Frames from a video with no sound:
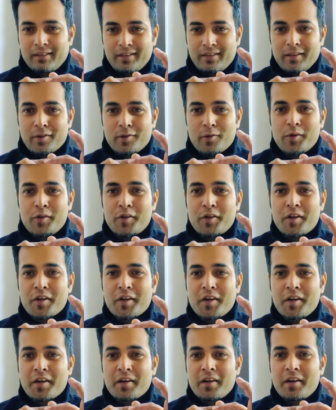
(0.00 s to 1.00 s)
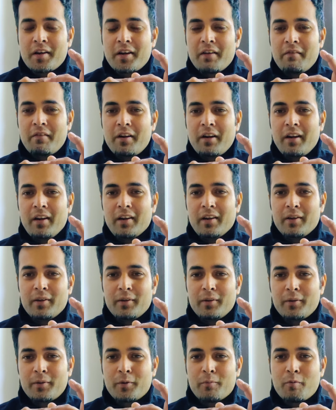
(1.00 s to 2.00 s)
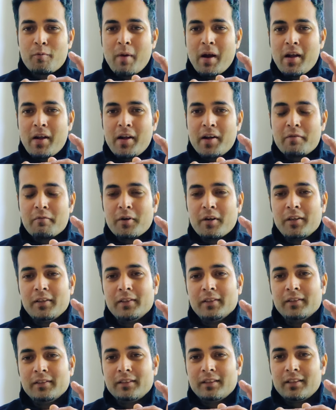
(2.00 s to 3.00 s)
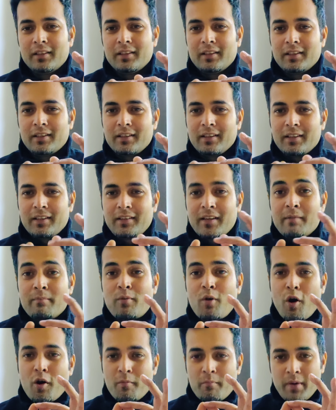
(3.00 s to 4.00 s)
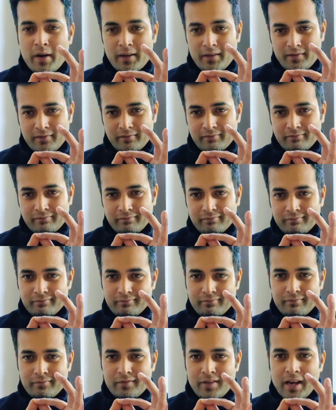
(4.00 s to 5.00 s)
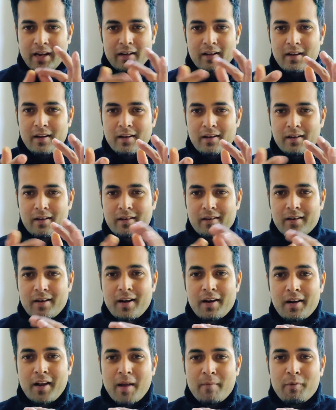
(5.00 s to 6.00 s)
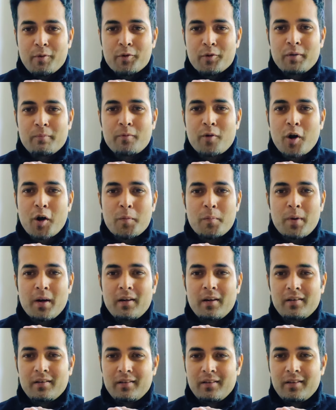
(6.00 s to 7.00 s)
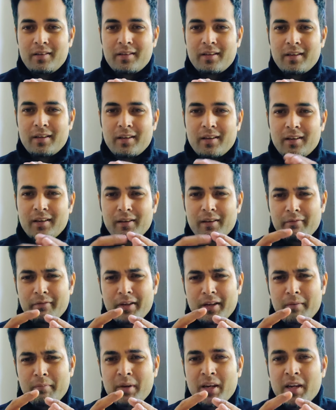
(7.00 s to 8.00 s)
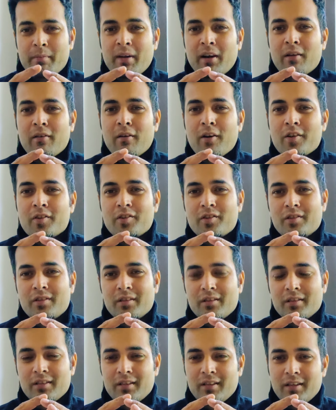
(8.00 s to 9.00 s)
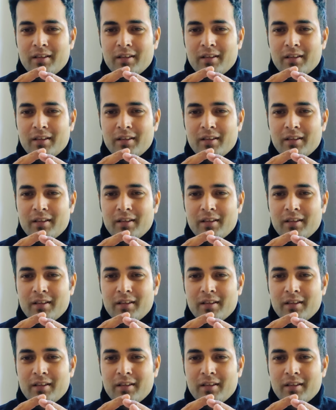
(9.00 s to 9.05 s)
it's also internet connectivity through mobile network. Then broadband, like currently I'm using broadband, it's a very minimal cost.